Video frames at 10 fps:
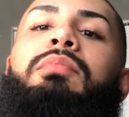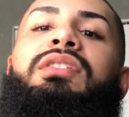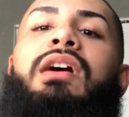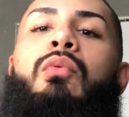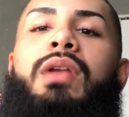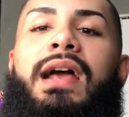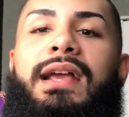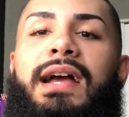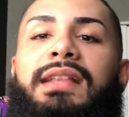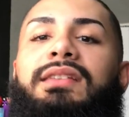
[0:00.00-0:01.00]
But then when I
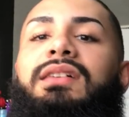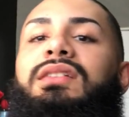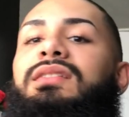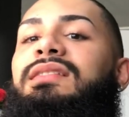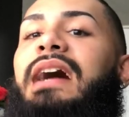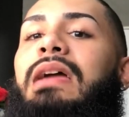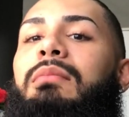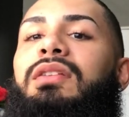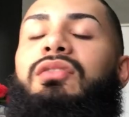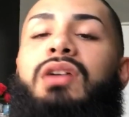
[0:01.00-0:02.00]
got the
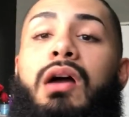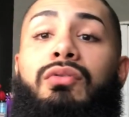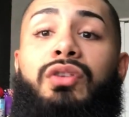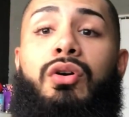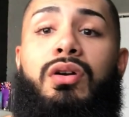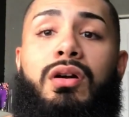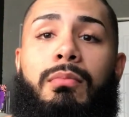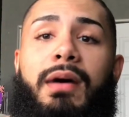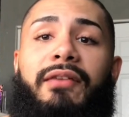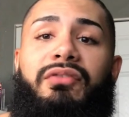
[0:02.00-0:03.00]
diamond, the guy was like, oh,
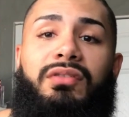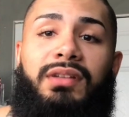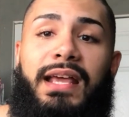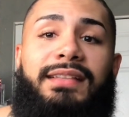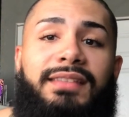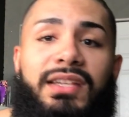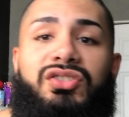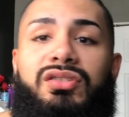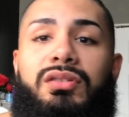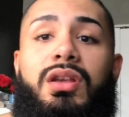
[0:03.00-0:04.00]
come back for the next
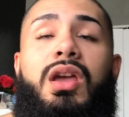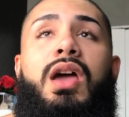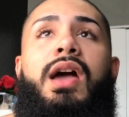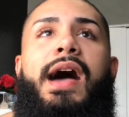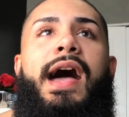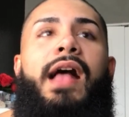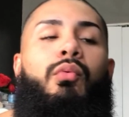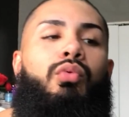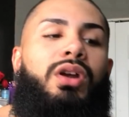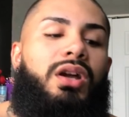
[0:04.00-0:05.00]
session,
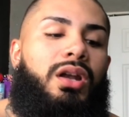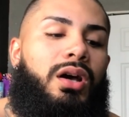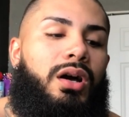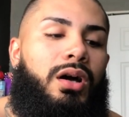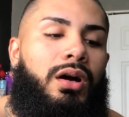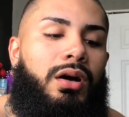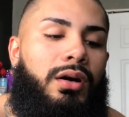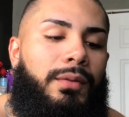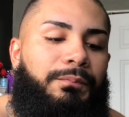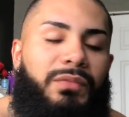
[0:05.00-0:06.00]
and we're
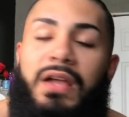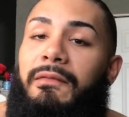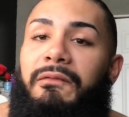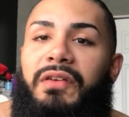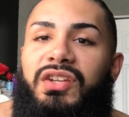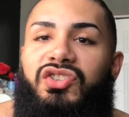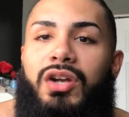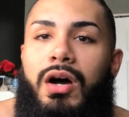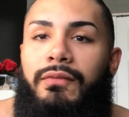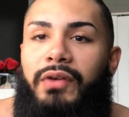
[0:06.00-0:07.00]
gonna finish it
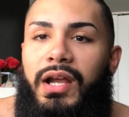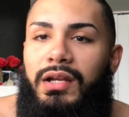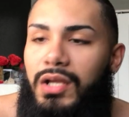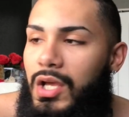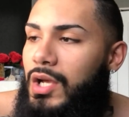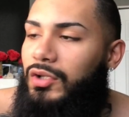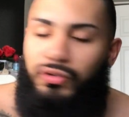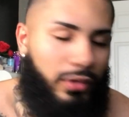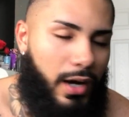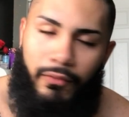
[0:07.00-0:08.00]
off, right? So
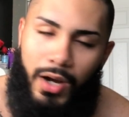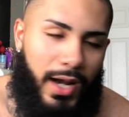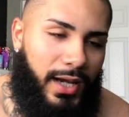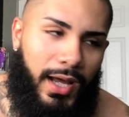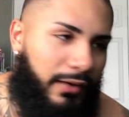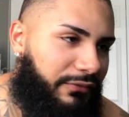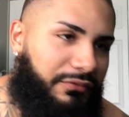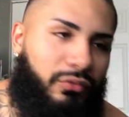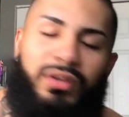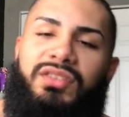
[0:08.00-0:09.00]
whatever, I left
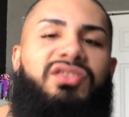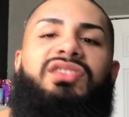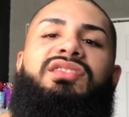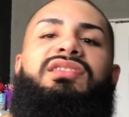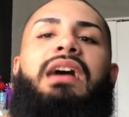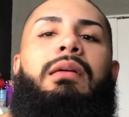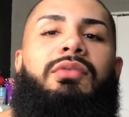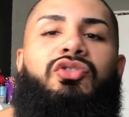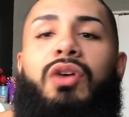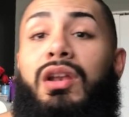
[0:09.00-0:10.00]
with just the
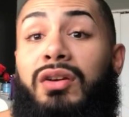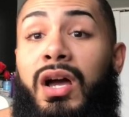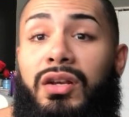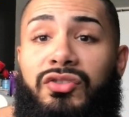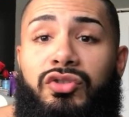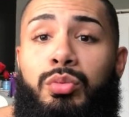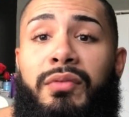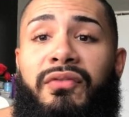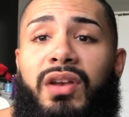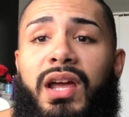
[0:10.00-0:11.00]
diamond. So I looked hella
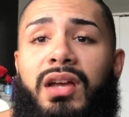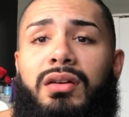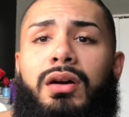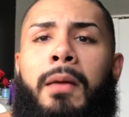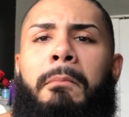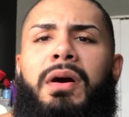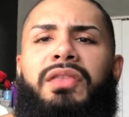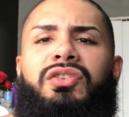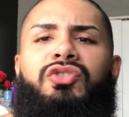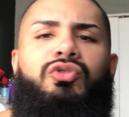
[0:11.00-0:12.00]
stupid for like a
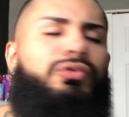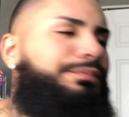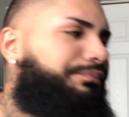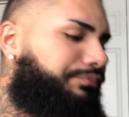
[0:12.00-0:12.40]
month or two.